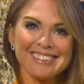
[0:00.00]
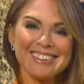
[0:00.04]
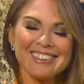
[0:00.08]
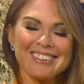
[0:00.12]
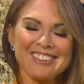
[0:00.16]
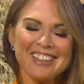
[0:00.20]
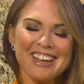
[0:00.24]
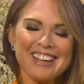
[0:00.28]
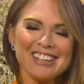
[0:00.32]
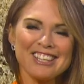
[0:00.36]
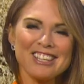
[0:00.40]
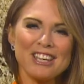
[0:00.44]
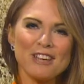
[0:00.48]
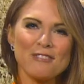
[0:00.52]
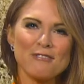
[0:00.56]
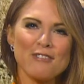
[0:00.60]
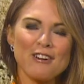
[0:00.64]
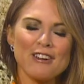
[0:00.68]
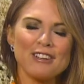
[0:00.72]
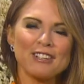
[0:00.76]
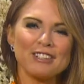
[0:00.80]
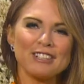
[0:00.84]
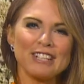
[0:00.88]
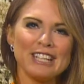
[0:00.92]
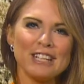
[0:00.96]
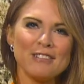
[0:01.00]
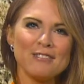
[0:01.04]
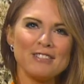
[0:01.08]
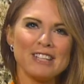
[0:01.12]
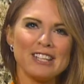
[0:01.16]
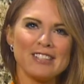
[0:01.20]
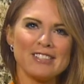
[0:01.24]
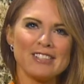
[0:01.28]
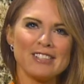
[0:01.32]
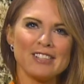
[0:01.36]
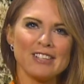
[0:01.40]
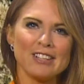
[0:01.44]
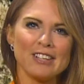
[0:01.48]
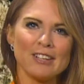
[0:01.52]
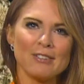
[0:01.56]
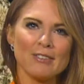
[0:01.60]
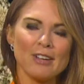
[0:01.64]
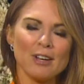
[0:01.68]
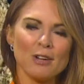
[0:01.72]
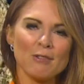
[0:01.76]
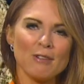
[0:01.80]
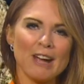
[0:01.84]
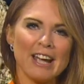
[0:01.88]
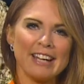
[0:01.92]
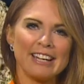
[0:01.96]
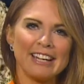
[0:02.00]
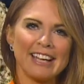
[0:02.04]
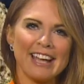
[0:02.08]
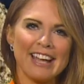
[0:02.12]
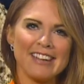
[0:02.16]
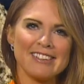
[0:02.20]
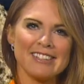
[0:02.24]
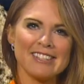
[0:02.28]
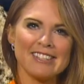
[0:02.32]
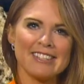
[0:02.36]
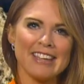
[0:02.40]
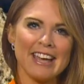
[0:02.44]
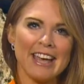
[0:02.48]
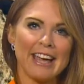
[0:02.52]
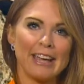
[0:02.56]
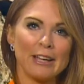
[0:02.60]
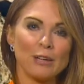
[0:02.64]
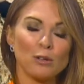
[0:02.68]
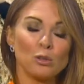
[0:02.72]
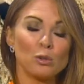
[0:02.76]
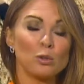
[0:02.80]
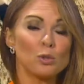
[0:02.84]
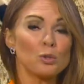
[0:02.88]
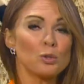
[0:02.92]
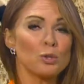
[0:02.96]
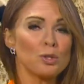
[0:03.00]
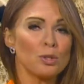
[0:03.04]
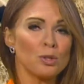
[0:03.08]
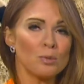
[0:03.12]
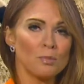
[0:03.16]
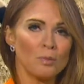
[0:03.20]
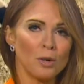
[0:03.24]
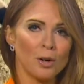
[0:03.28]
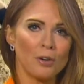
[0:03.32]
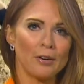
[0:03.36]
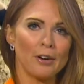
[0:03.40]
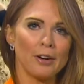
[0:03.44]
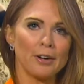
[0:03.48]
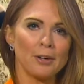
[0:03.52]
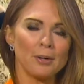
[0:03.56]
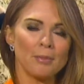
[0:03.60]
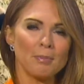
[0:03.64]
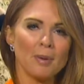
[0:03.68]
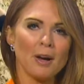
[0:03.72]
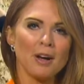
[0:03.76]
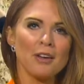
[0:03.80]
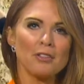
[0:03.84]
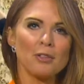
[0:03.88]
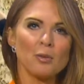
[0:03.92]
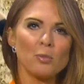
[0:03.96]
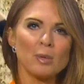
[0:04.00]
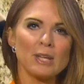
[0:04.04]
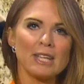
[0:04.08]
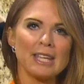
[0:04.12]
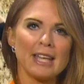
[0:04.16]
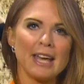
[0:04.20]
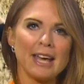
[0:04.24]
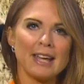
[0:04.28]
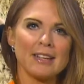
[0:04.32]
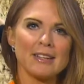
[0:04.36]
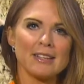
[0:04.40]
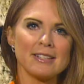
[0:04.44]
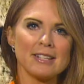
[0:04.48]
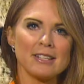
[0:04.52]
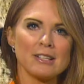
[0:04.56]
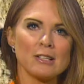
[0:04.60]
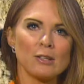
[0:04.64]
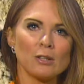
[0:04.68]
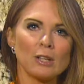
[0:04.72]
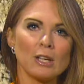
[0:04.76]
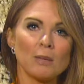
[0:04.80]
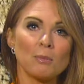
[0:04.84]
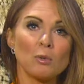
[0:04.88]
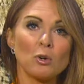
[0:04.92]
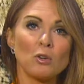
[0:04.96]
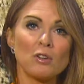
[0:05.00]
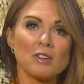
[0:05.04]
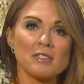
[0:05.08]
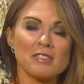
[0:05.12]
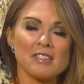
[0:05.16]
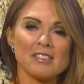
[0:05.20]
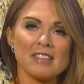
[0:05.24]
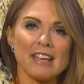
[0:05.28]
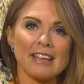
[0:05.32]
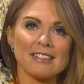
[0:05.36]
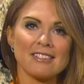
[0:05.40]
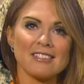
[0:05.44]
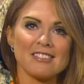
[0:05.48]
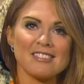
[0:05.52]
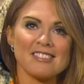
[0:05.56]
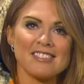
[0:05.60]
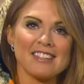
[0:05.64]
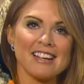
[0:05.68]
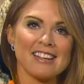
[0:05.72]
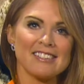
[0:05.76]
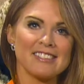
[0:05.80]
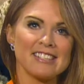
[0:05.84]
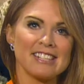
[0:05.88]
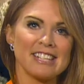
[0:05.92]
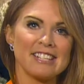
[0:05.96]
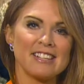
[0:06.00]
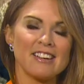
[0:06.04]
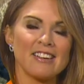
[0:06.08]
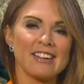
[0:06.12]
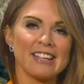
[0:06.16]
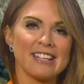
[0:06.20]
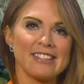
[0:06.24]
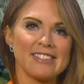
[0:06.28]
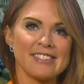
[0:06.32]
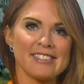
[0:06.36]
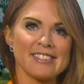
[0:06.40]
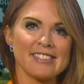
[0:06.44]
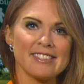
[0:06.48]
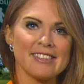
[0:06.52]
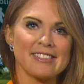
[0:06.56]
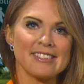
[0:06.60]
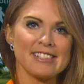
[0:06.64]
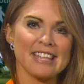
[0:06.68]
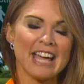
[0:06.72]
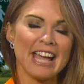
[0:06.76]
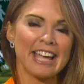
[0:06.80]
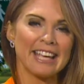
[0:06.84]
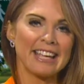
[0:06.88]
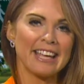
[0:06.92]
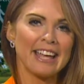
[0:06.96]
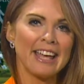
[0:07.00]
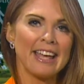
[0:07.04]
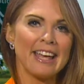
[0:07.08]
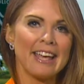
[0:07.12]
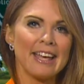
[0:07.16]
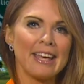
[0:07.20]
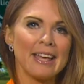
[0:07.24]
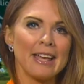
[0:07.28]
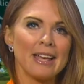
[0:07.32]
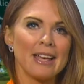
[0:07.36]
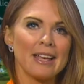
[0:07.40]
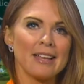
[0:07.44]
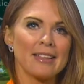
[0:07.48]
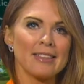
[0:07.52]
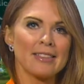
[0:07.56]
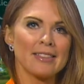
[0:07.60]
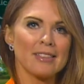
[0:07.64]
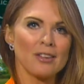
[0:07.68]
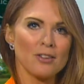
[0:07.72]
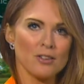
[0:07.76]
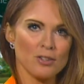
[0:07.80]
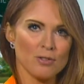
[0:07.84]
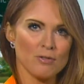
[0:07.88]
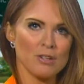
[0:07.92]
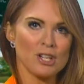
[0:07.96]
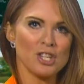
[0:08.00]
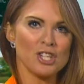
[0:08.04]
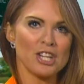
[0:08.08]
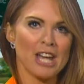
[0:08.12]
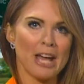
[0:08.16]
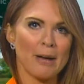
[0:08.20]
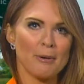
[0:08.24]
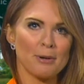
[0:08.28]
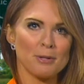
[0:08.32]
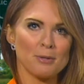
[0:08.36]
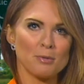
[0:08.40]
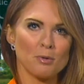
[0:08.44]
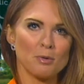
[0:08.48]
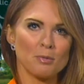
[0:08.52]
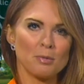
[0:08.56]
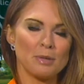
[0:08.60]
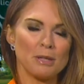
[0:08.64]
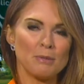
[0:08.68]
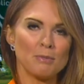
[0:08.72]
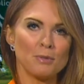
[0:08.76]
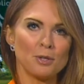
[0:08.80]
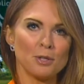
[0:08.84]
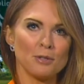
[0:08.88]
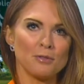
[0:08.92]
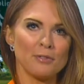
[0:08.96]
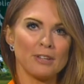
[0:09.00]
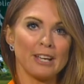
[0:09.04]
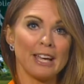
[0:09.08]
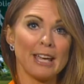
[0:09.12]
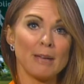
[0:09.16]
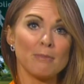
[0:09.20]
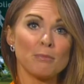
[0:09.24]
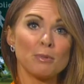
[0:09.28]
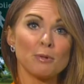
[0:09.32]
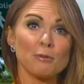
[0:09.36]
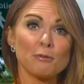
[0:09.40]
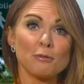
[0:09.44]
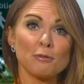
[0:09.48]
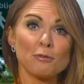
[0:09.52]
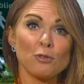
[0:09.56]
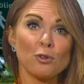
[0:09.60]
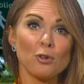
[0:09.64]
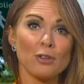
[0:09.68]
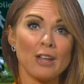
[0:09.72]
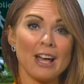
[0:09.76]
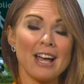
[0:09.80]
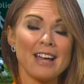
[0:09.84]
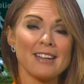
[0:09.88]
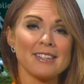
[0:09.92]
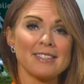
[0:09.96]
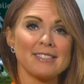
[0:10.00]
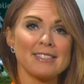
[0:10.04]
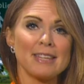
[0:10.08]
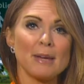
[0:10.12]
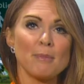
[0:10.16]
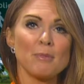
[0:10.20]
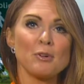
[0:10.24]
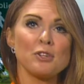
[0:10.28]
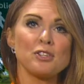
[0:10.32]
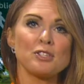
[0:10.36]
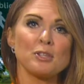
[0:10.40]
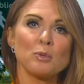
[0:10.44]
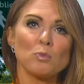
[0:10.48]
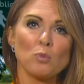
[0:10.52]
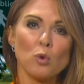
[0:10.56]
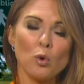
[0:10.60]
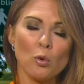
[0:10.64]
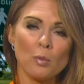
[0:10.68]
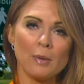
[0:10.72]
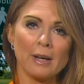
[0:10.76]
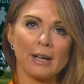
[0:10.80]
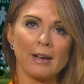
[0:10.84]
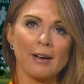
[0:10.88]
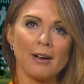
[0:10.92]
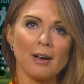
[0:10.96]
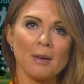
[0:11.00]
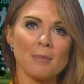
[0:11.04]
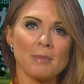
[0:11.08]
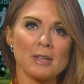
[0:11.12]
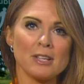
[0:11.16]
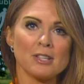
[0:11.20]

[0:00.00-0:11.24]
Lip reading: Thank you. Very good evening to you. No rain again today or tomorrow. By the weekend, it is looking more unsettled. Saturday night into Sunday, thundery showers will be moving in. But before that, temperatures are warming up.